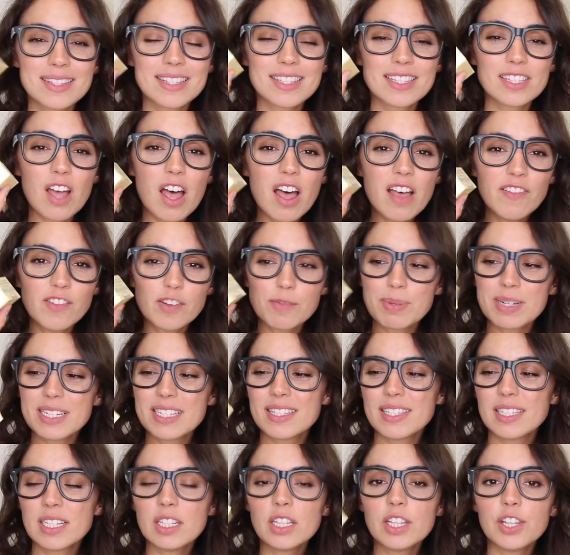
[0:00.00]
soft, but
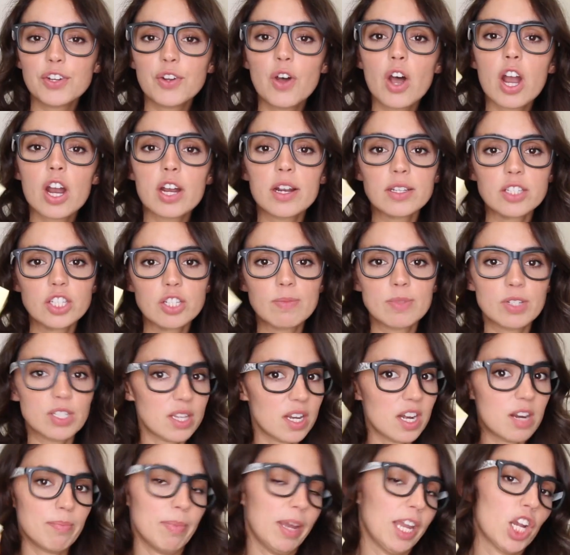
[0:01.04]
it's still a little hard, so I'm just
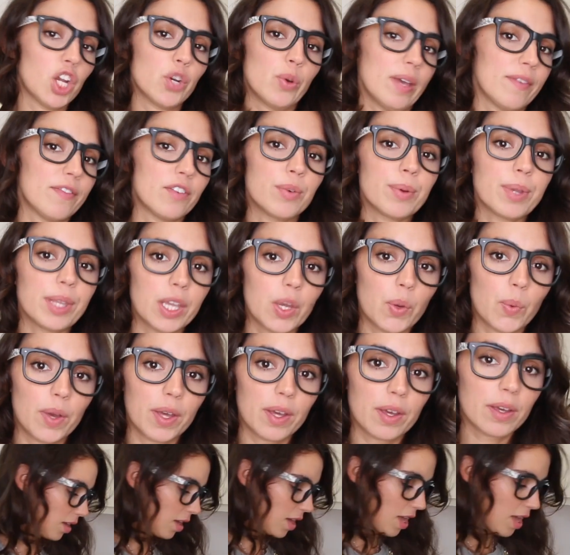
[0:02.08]
gonna microwave it really quick.
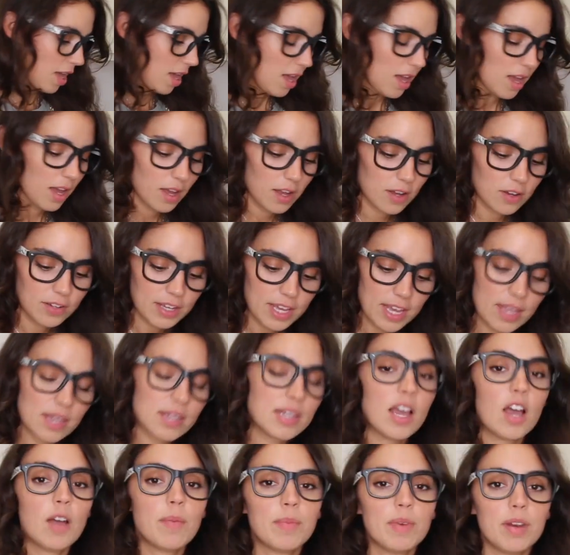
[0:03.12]
Okay,
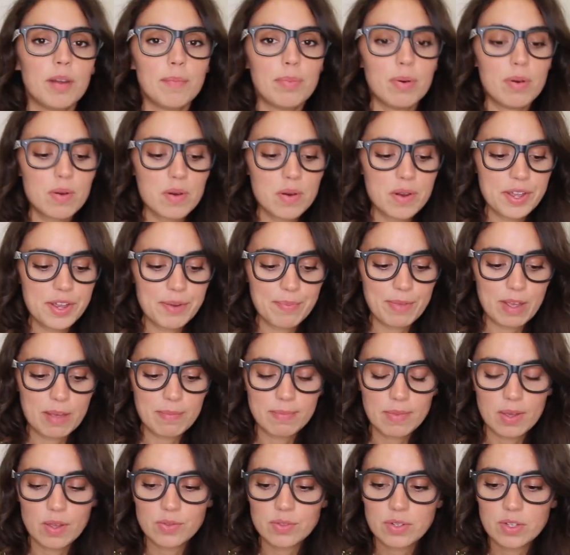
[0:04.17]
now I'm gonna pour in my
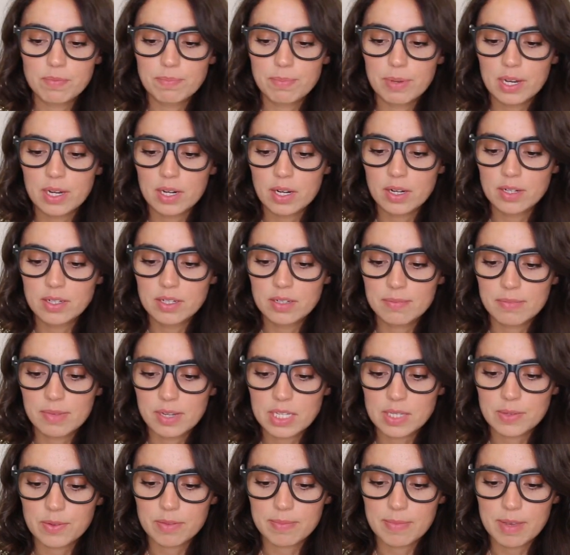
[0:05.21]
melted butter to
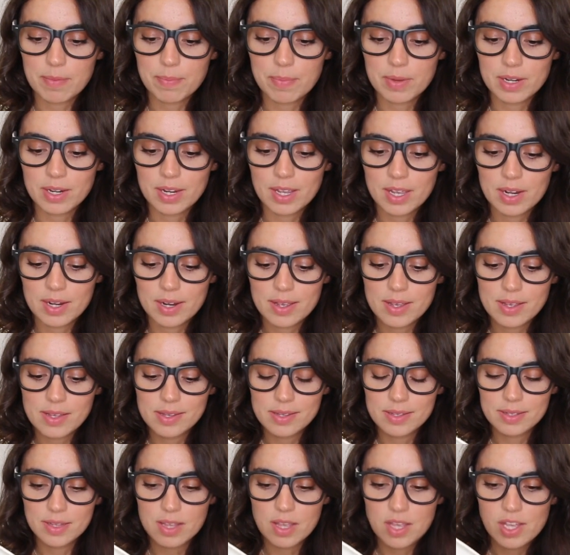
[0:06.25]
mix with my
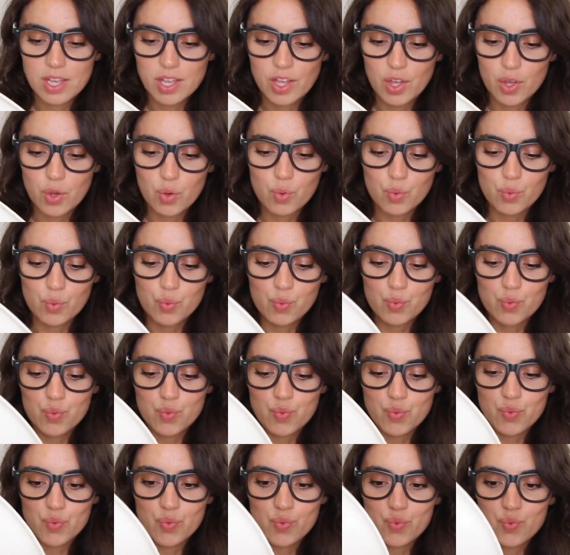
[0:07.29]
bananas.
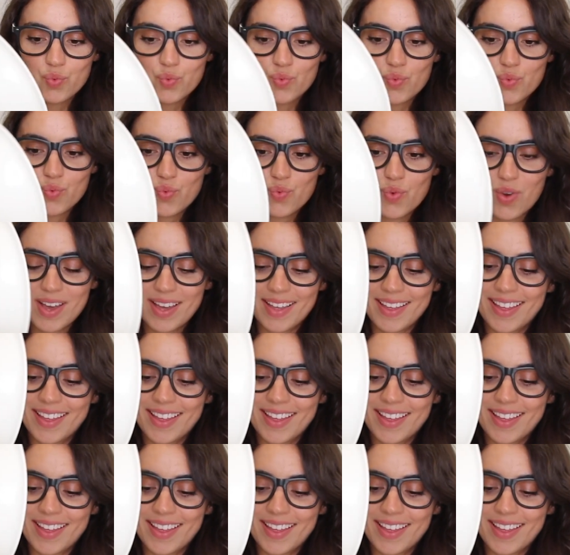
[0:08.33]
Ooh,